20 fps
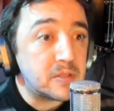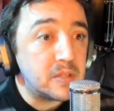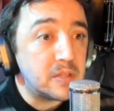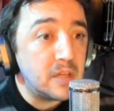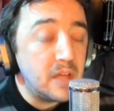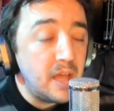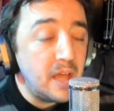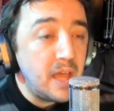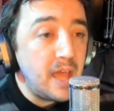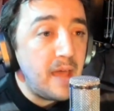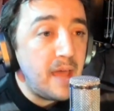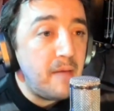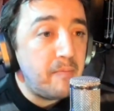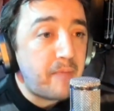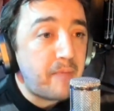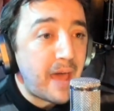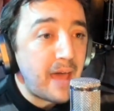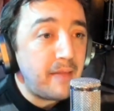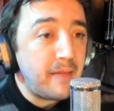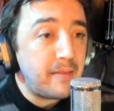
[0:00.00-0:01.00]
Yeah
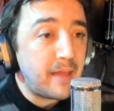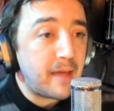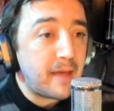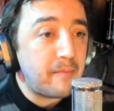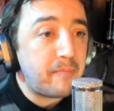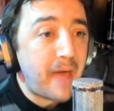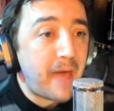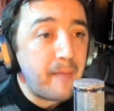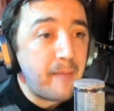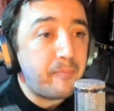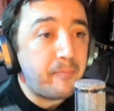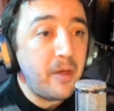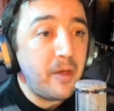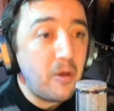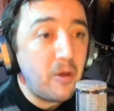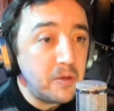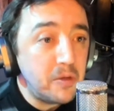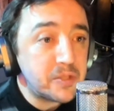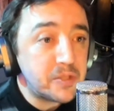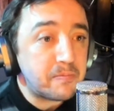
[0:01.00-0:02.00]
yeah. And bad like
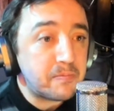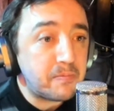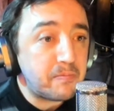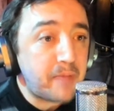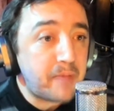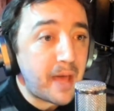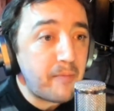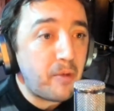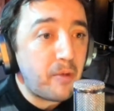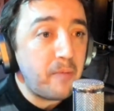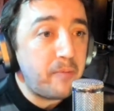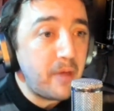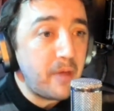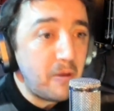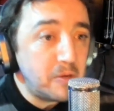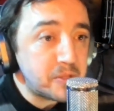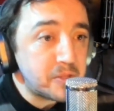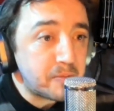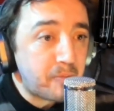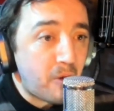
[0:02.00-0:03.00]
bad Bill was a bad
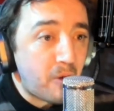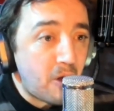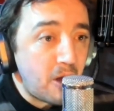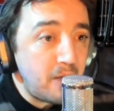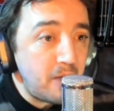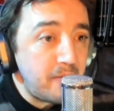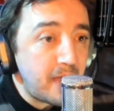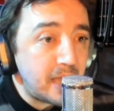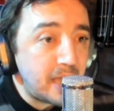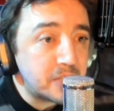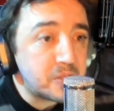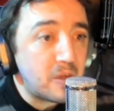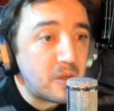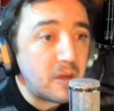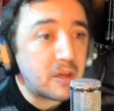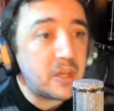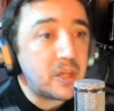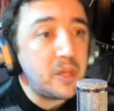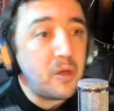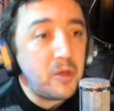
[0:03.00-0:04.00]
boy Bill was a part of it.
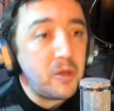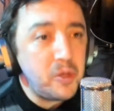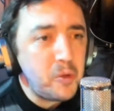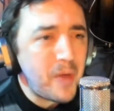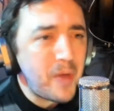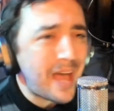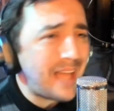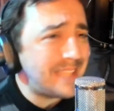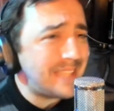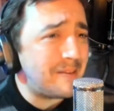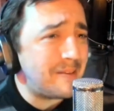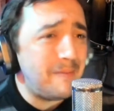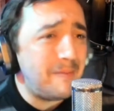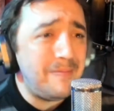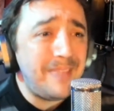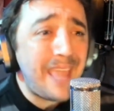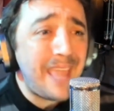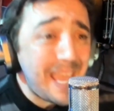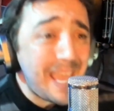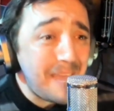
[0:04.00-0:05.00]
I saw you, you
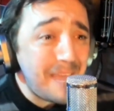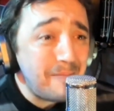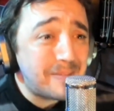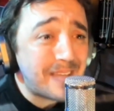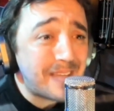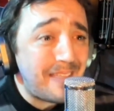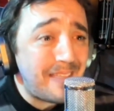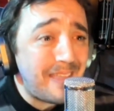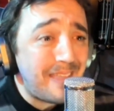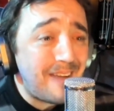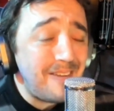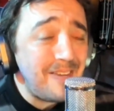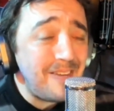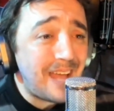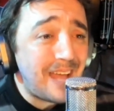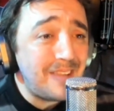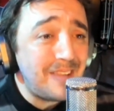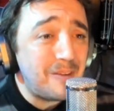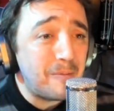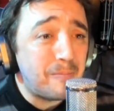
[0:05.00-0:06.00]
had some names on
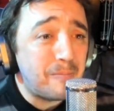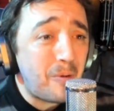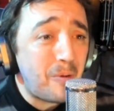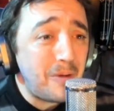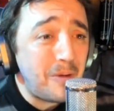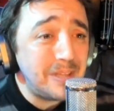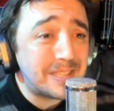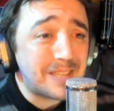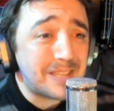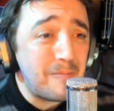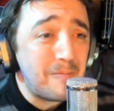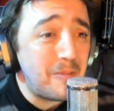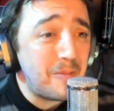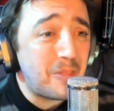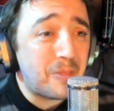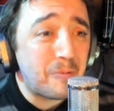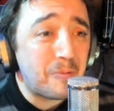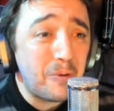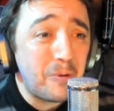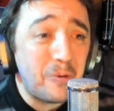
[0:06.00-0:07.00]
there. You had your yeah. boys
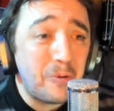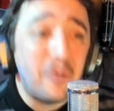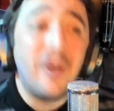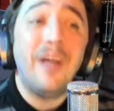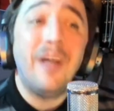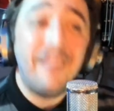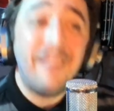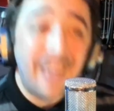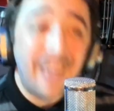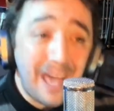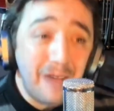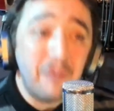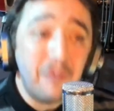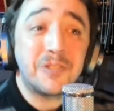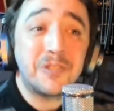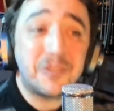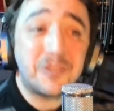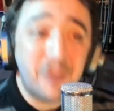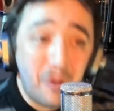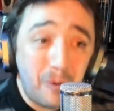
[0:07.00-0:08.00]
coming through. Yeah,
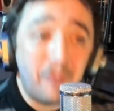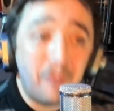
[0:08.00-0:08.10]
that was